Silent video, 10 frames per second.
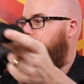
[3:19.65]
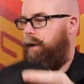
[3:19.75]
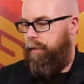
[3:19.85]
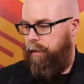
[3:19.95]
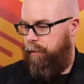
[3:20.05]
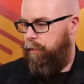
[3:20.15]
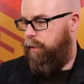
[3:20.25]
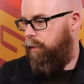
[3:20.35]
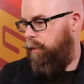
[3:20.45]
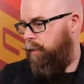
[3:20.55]
and then you
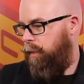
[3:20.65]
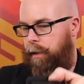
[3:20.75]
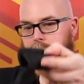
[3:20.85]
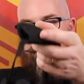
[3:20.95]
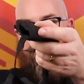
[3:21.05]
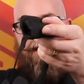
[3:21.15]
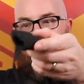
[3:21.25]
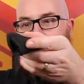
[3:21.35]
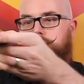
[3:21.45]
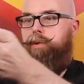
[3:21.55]
can take
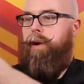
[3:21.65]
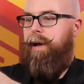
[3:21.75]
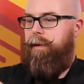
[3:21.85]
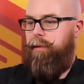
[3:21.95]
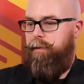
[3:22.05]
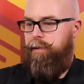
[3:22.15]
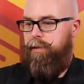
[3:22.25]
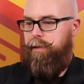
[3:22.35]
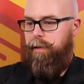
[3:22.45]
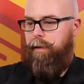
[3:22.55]
these two
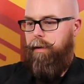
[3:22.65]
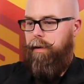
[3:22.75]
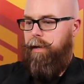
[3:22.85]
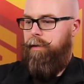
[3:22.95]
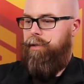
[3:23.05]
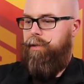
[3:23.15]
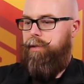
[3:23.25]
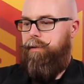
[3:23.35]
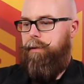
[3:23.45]
handles and just